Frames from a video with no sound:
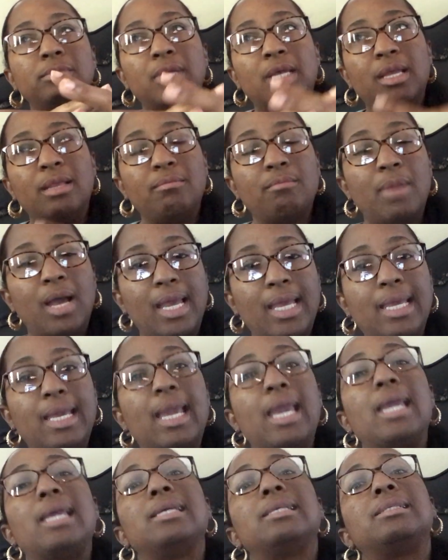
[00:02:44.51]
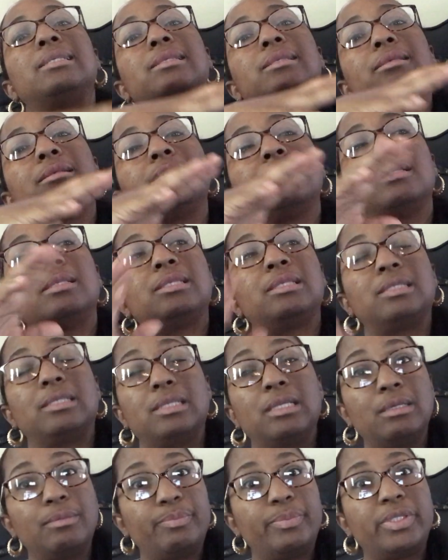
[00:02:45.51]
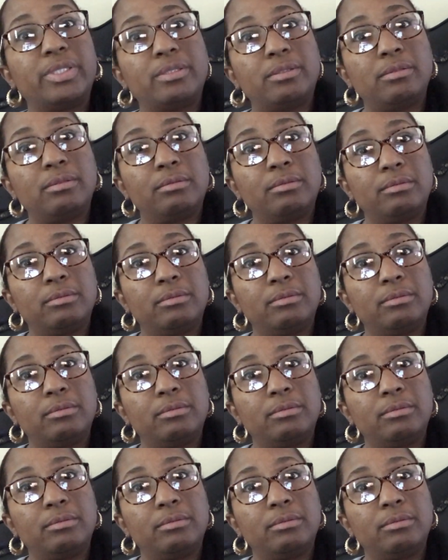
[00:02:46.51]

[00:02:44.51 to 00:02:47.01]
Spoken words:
in my case, slips